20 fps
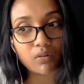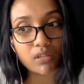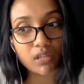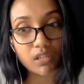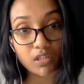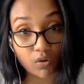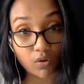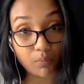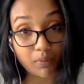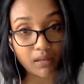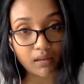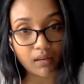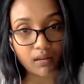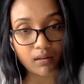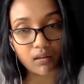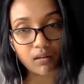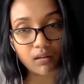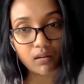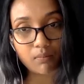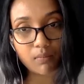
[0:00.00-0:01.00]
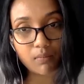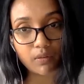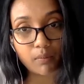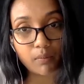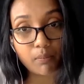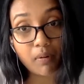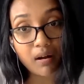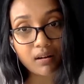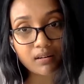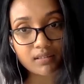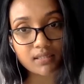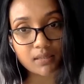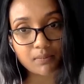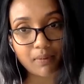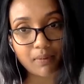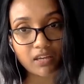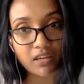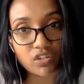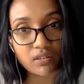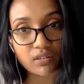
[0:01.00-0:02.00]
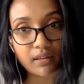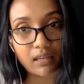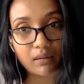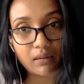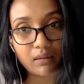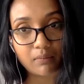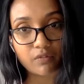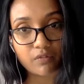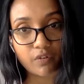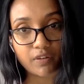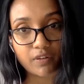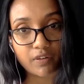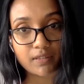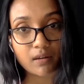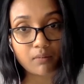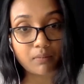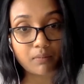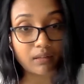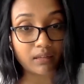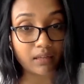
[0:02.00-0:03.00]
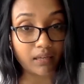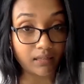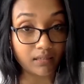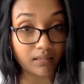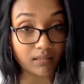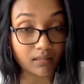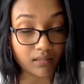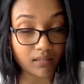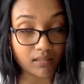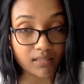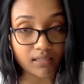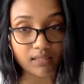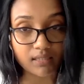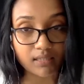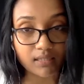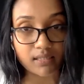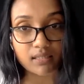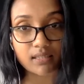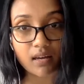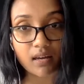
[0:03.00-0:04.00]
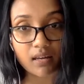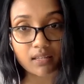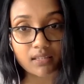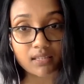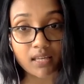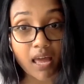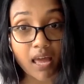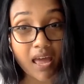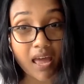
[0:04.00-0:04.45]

in your opinion, about the participation element, for example, in citizen science?